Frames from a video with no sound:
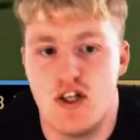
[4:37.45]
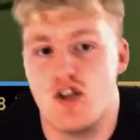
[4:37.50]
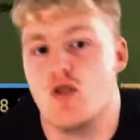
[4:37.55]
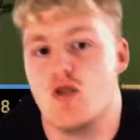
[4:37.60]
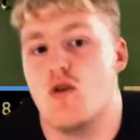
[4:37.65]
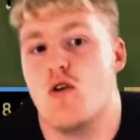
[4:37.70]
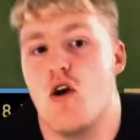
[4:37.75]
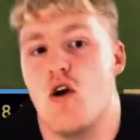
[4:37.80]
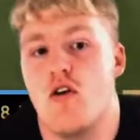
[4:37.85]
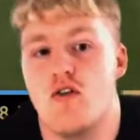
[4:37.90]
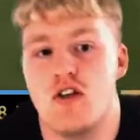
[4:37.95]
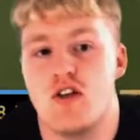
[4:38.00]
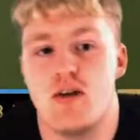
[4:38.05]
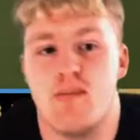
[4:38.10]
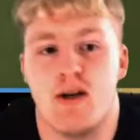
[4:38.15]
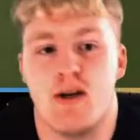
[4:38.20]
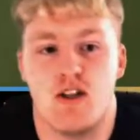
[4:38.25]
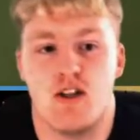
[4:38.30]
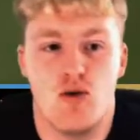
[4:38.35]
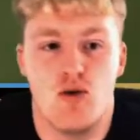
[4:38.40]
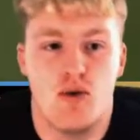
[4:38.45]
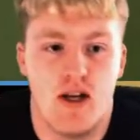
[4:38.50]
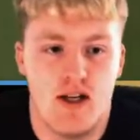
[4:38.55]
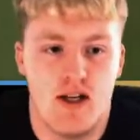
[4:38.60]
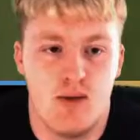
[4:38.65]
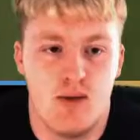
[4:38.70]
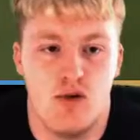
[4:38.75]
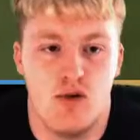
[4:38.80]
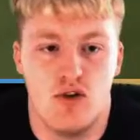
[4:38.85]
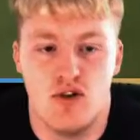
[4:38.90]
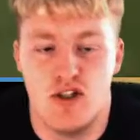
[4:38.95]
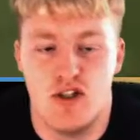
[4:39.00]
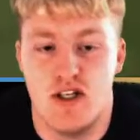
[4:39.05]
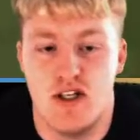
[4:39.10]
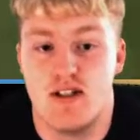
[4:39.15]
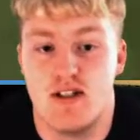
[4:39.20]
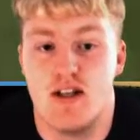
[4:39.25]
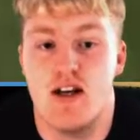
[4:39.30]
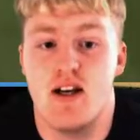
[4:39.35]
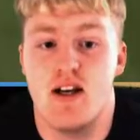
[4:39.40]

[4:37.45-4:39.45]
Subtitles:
So obviously my 2 90 pluses,